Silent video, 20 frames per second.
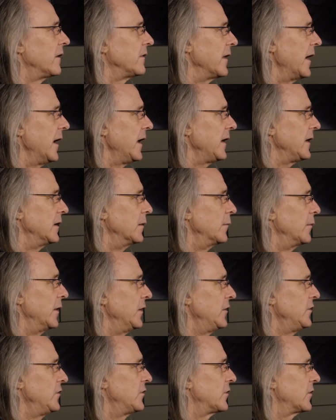that
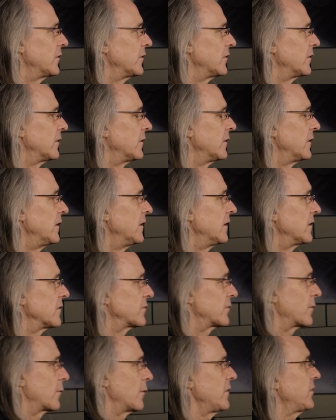image
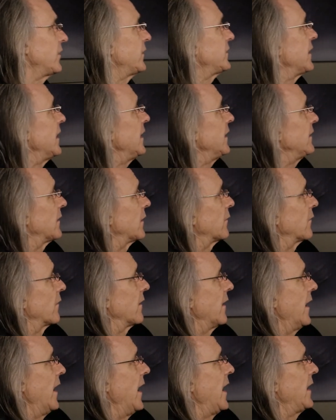for the day that
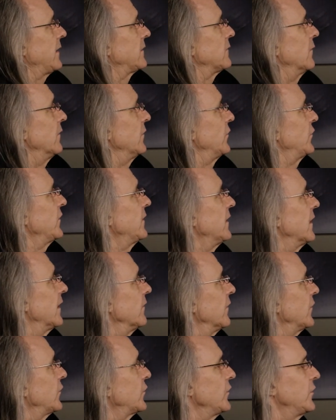we're at. Once
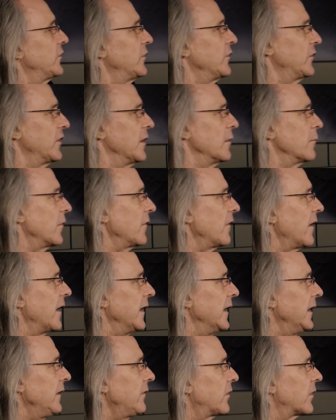again, this is December
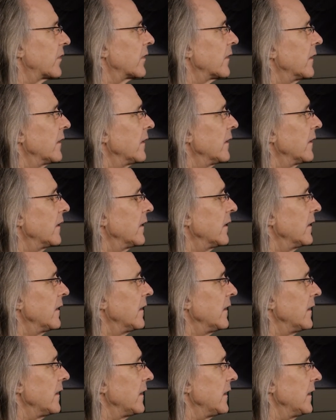8th.
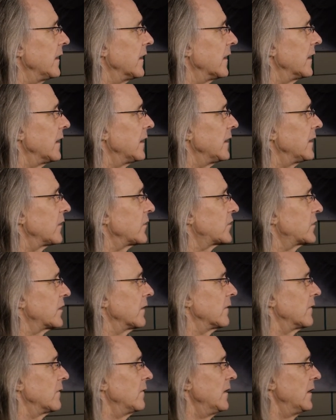And
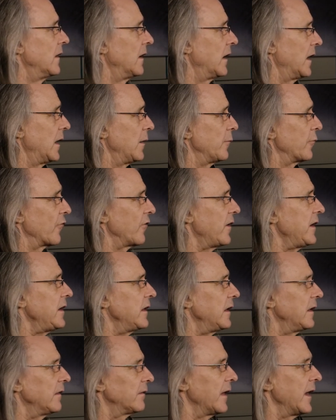so I'm
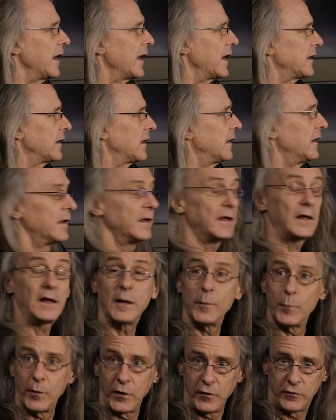reading that
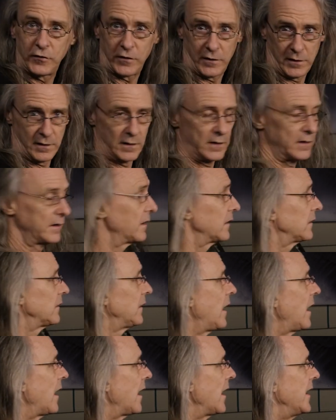image in
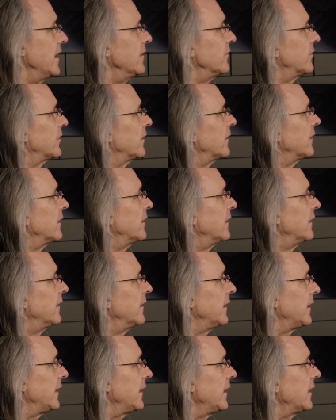live.
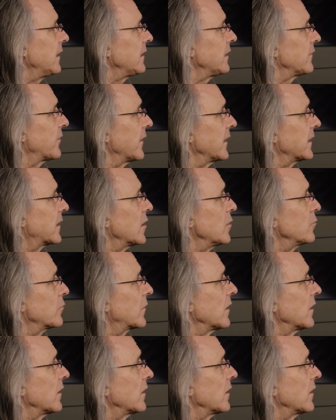And if I come